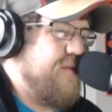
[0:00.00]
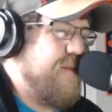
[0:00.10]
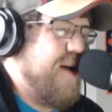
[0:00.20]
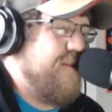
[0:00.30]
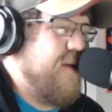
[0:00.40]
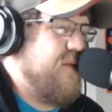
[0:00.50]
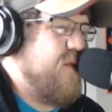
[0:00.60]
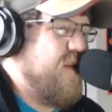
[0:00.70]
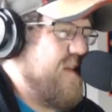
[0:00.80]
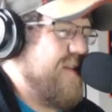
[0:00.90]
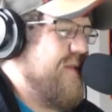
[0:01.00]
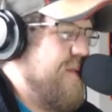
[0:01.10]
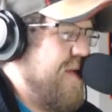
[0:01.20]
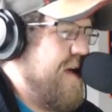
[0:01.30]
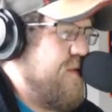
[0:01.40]
matchups because if you
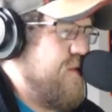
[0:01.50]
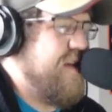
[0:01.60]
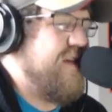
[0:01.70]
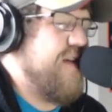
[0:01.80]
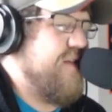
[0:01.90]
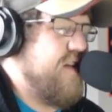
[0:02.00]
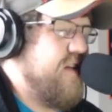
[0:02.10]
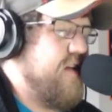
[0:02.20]
play in Week 17,